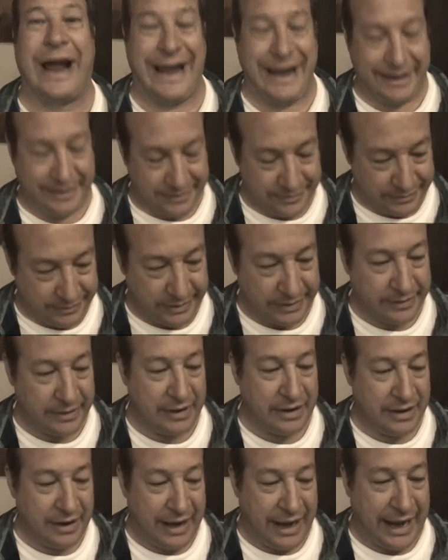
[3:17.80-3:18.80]
Right,
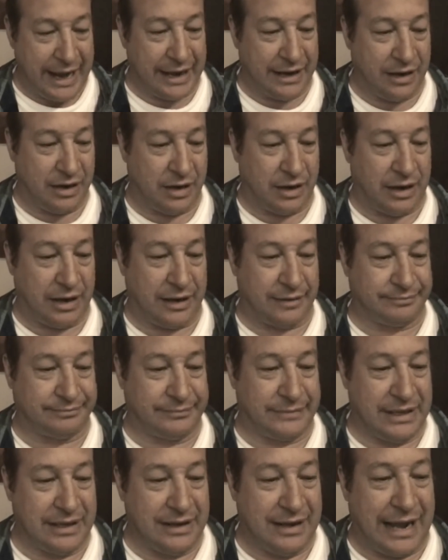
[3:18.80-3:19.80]
and
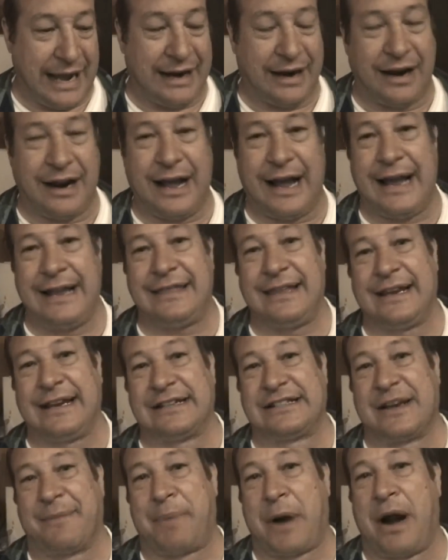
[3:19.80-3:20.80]
I don't know, I
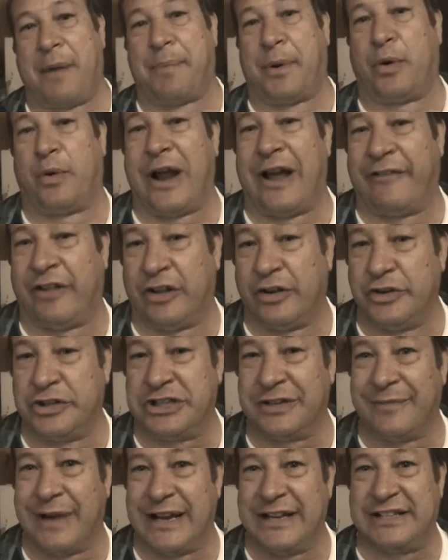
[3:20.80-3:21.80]
think it's a purple
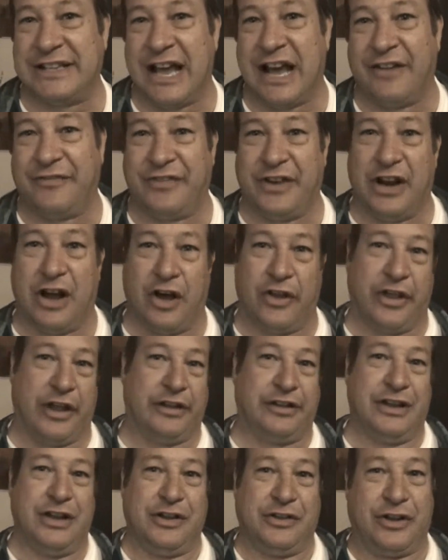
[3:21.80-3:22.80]
revolution myself. You know,
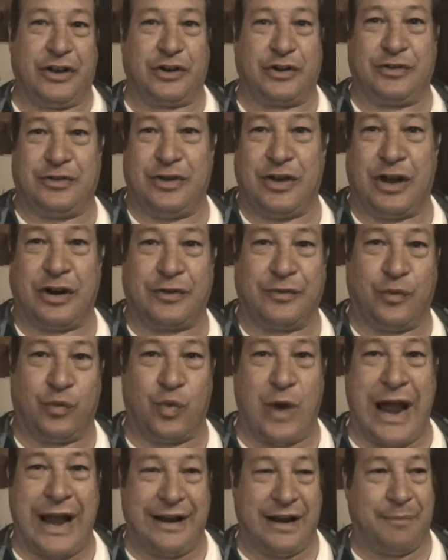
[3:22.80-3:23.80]
the
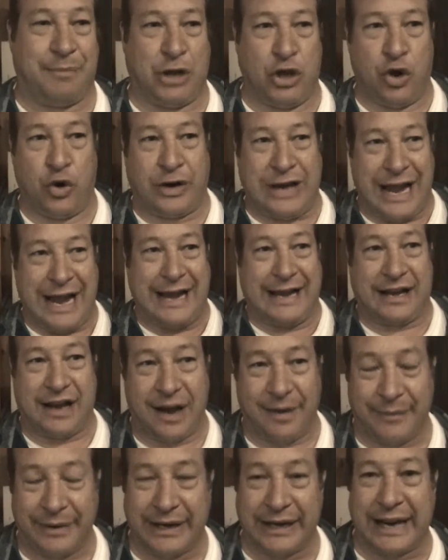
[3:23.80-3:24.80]
red and the blue kind of
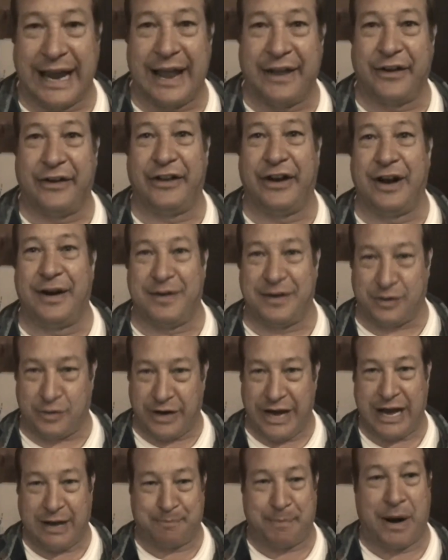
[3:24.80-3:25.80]
coming together there to
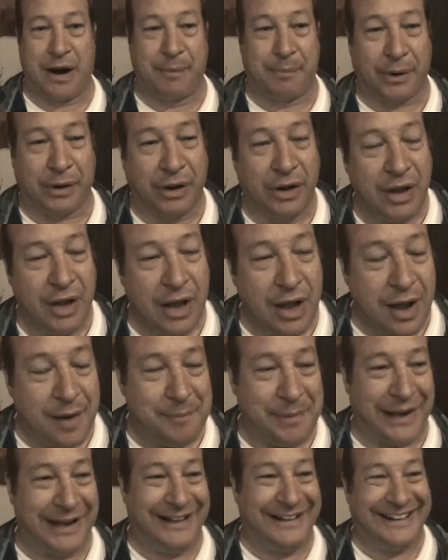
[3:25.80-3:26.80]
create purple.
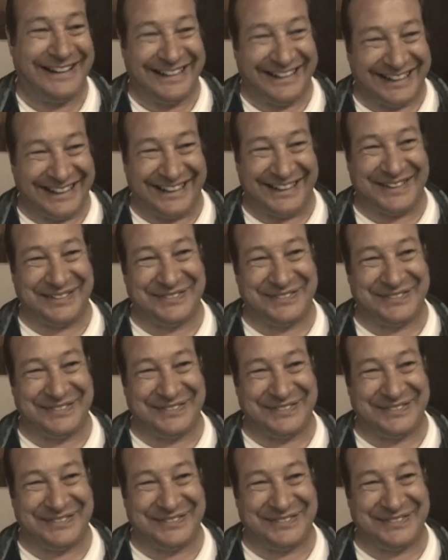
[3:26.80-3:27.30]
But